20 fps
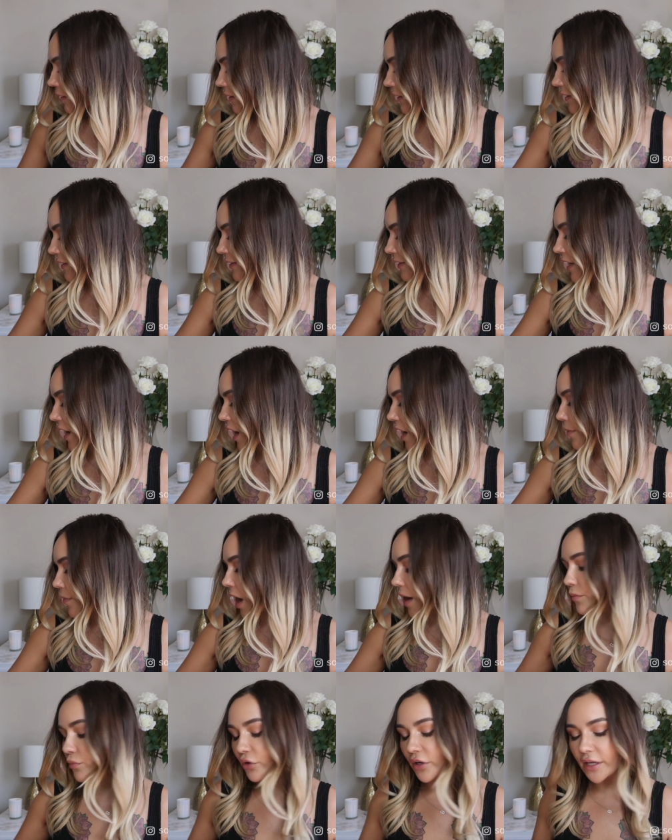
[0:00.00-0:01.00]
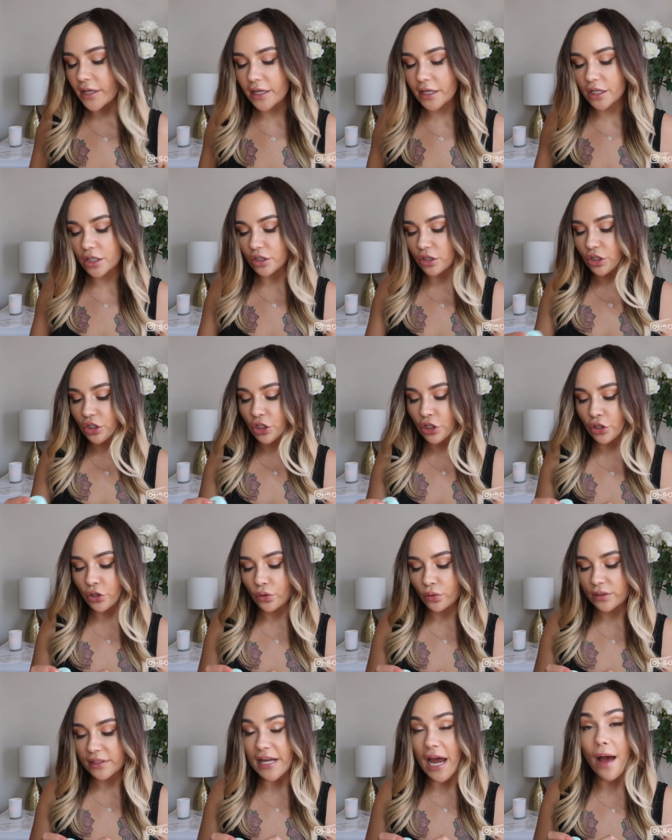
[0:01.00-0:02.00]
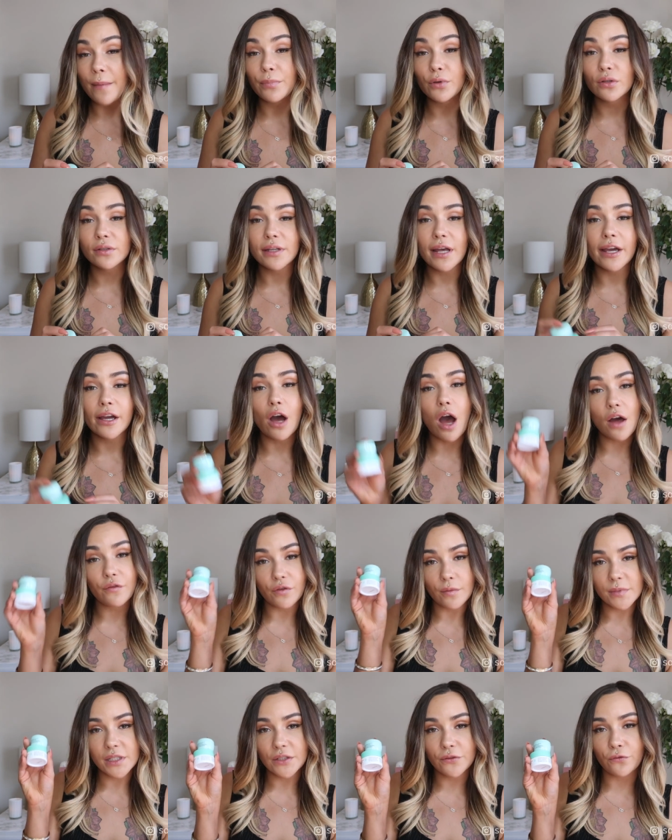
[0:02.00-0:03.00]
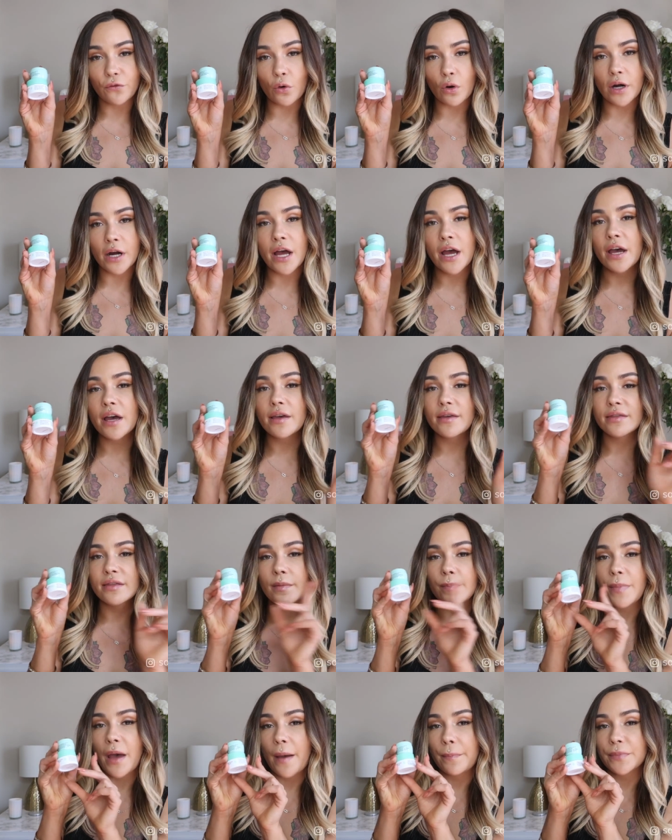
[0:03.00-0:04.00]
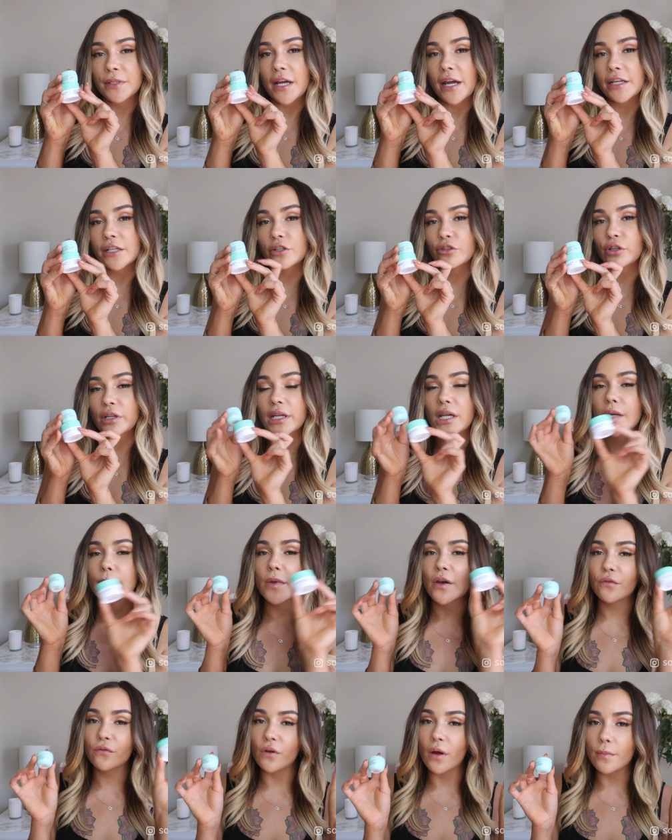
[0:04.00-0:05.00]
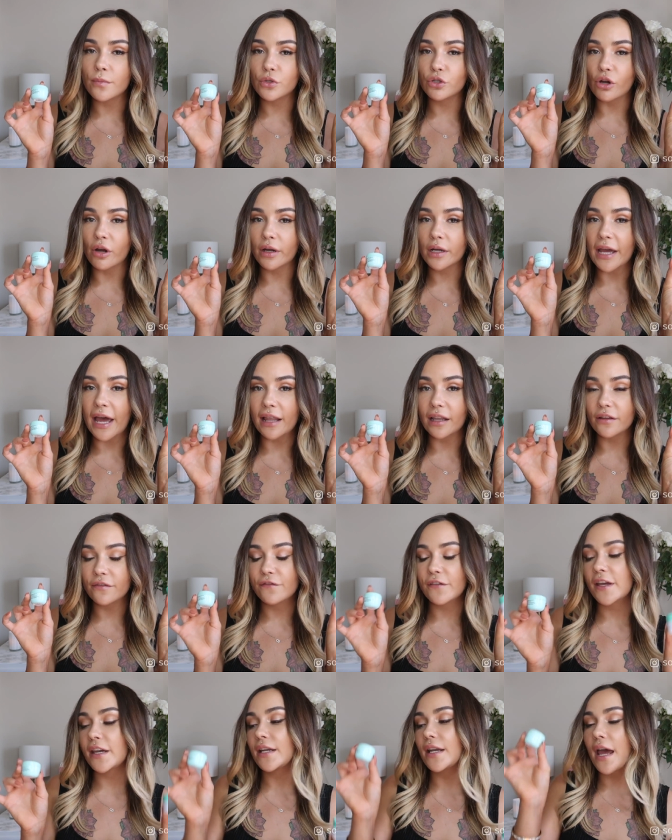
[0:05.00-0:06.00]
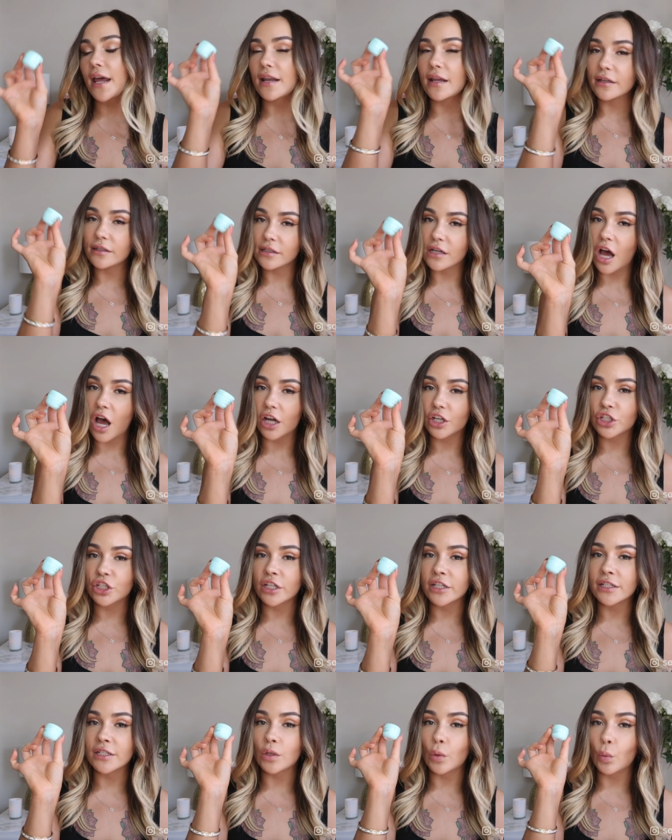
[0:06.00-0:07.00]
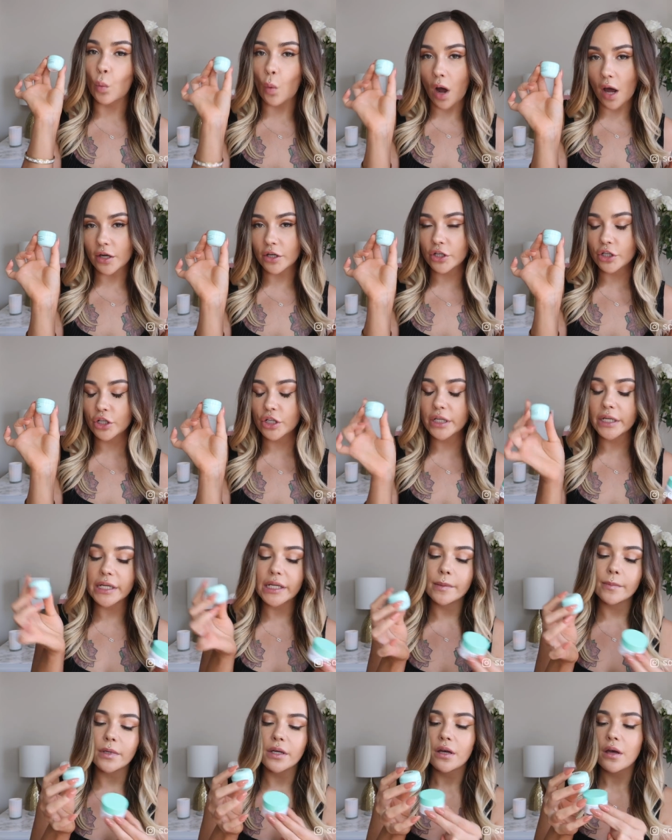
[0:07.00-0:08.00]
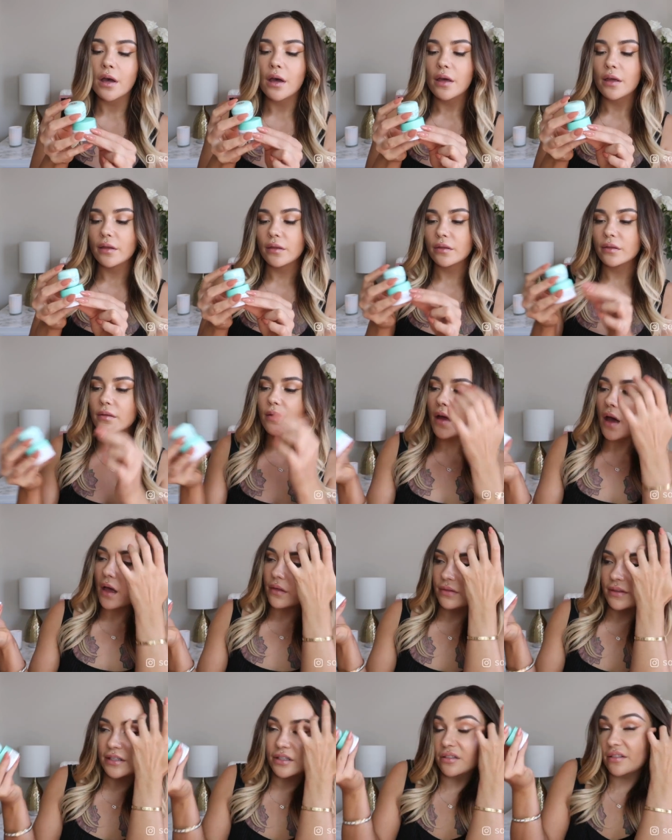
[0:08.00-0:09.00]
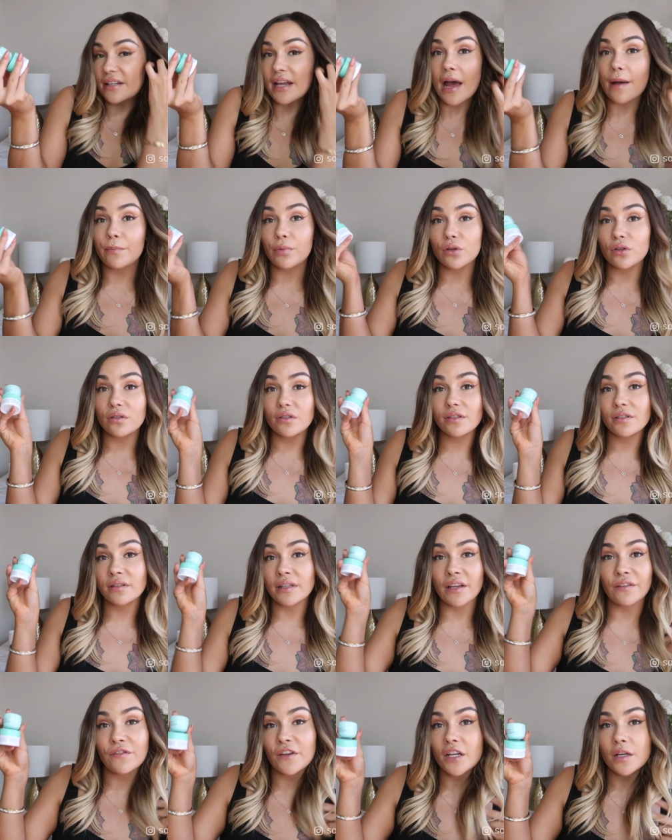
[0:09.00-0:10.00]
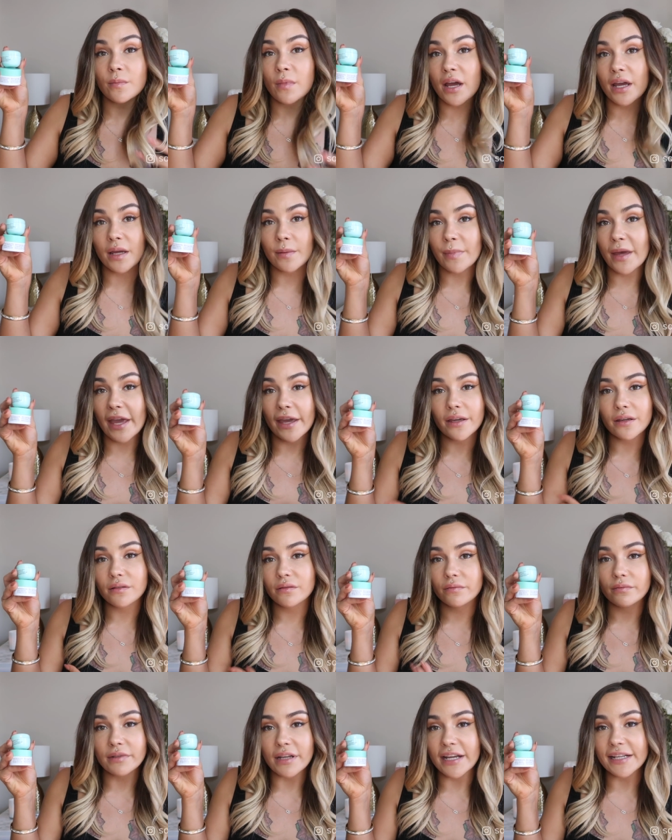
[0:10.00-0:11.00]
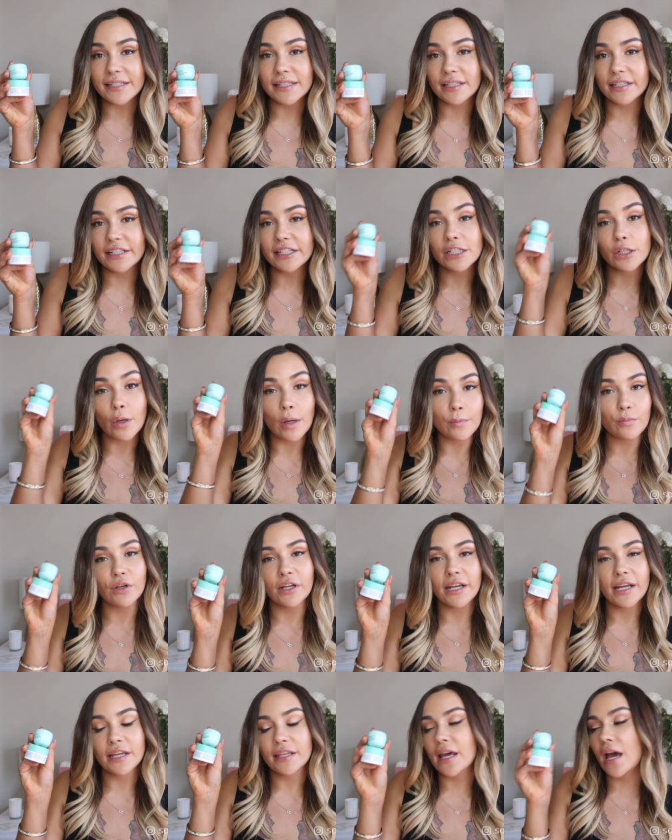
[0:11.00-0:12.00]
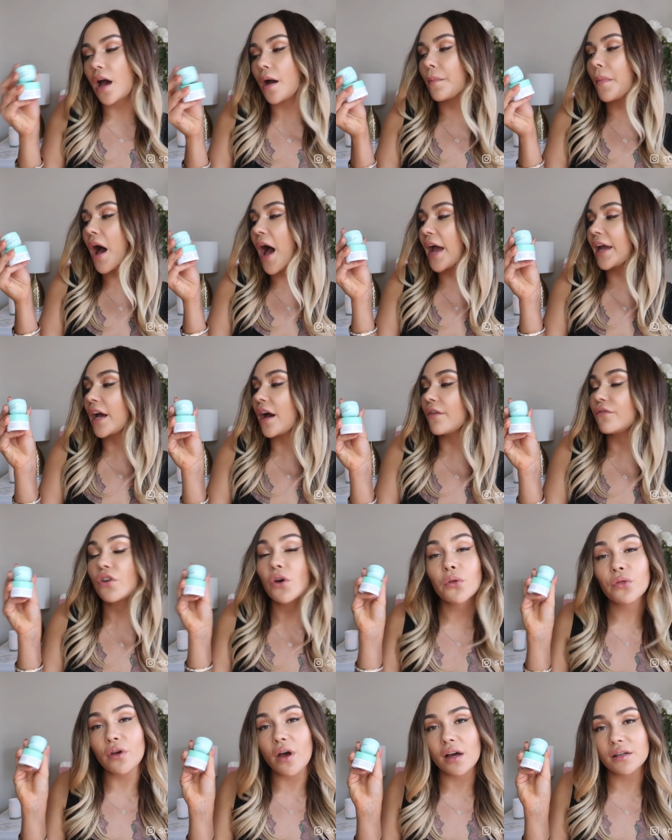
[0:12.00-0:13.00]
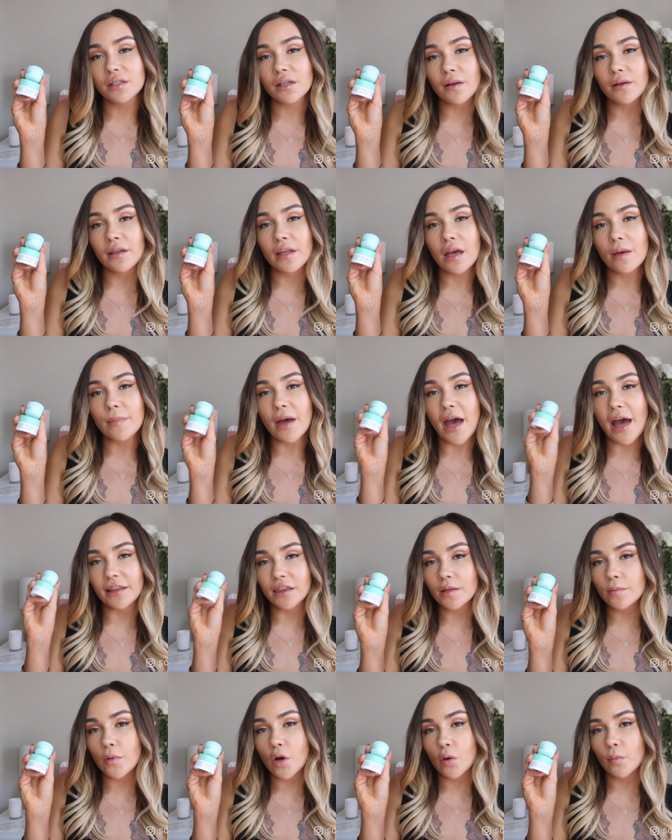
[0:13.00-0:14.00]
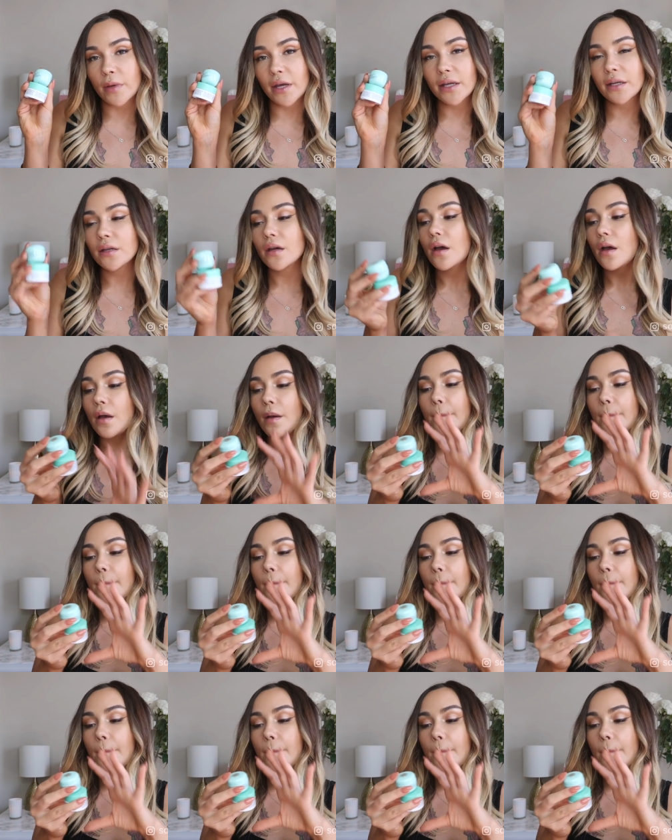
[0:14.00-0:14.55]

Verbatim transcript: This time I'm bringing two samples I got from Sephora, the peptide cream from Drunk Elephant and then Tatcha's water cream. These are samples. They fit in my bag nicely, so I'm bringing them. I have no thoughts on them at the moment,